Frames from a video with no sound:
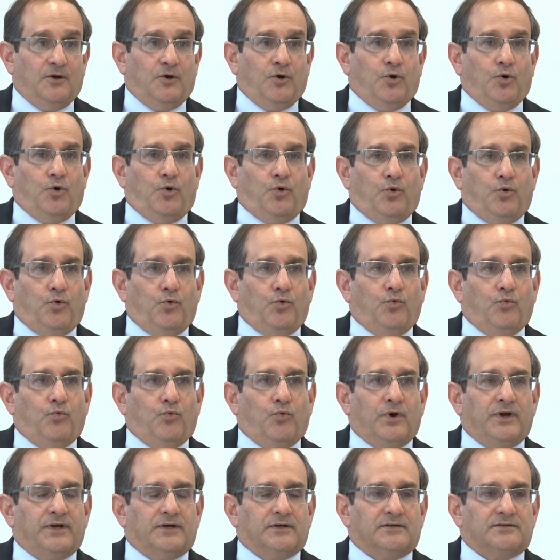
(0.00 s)
who
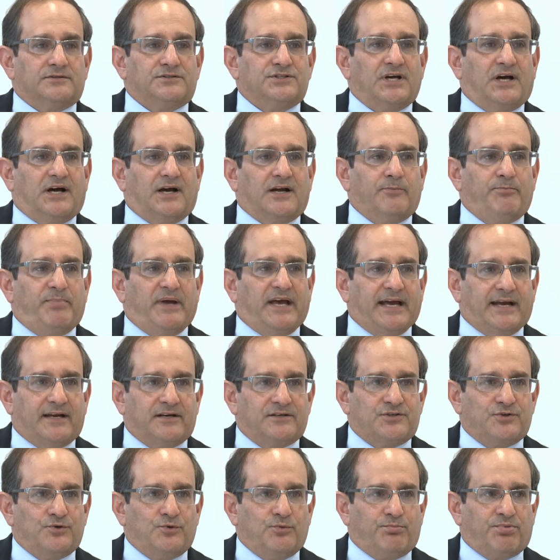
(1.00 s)
will talk
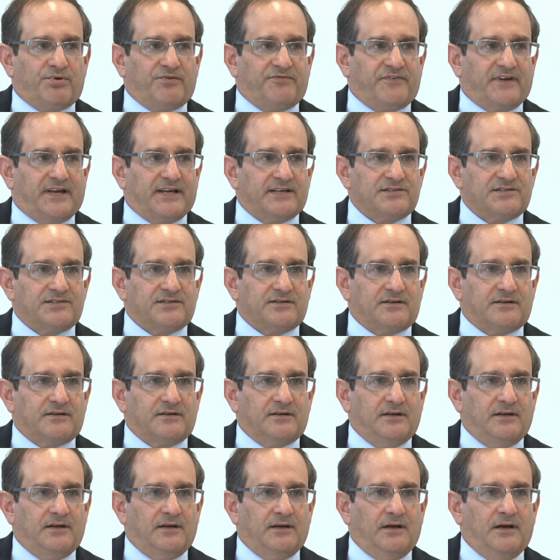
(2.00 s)
back to a professor
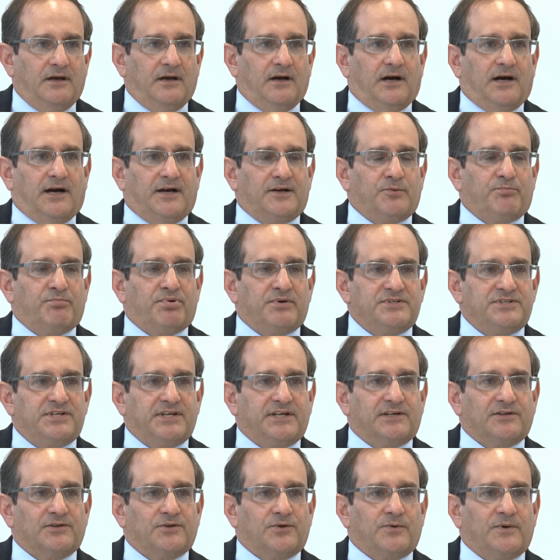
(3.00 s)
on a
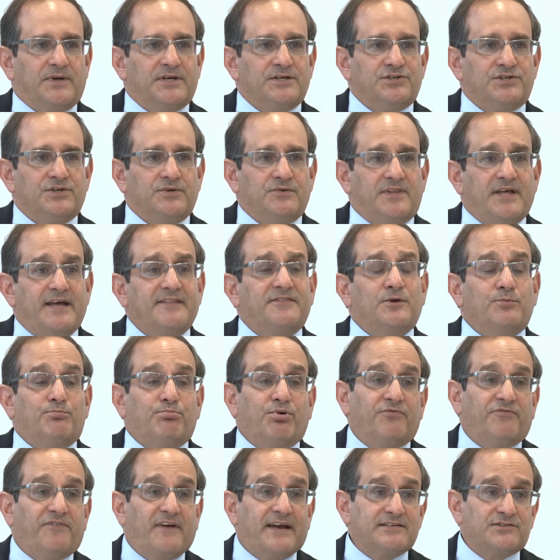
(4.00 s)
particular issue that the
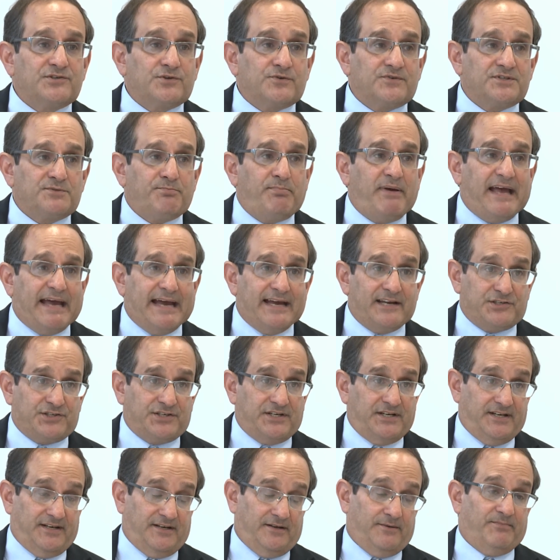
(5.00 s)
professor is
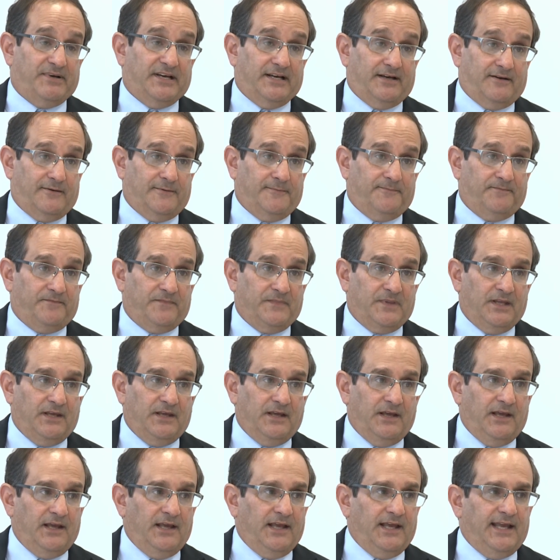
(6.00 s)
passionate about.
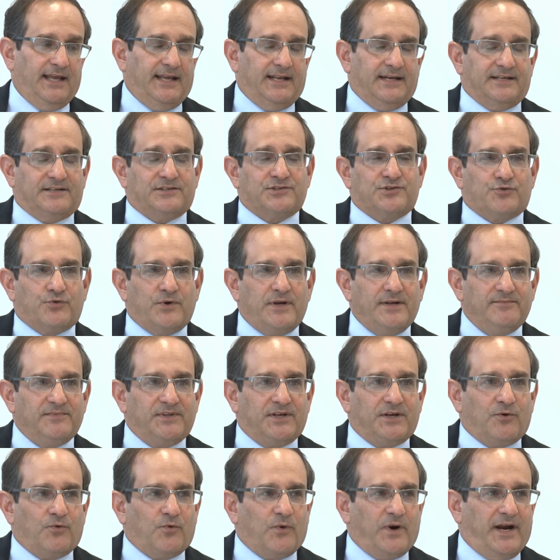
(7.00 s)
And
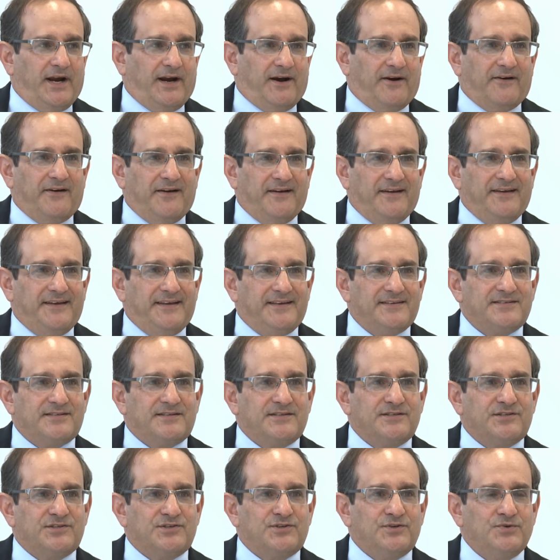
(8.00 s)
extremely rare is
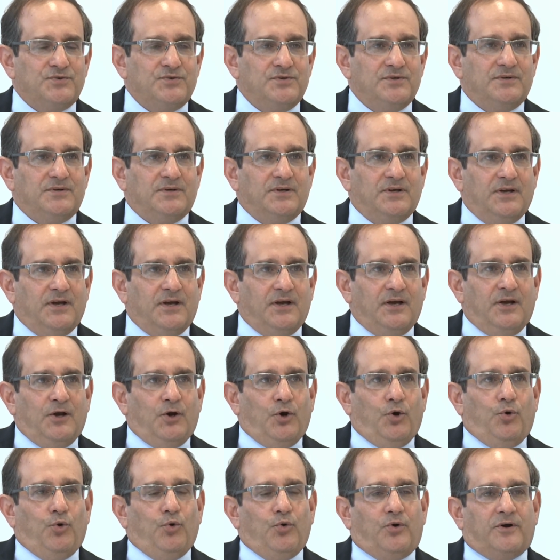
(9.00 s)
the student
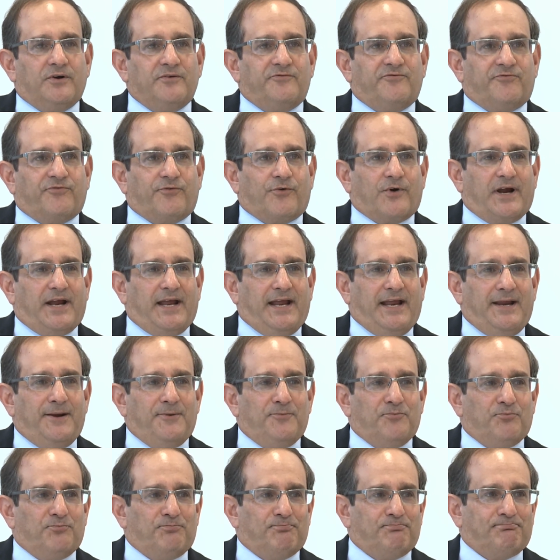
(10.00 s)
who could
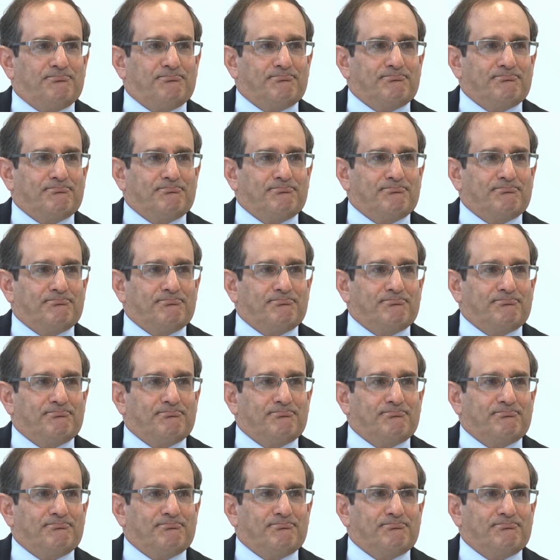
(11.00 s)
frame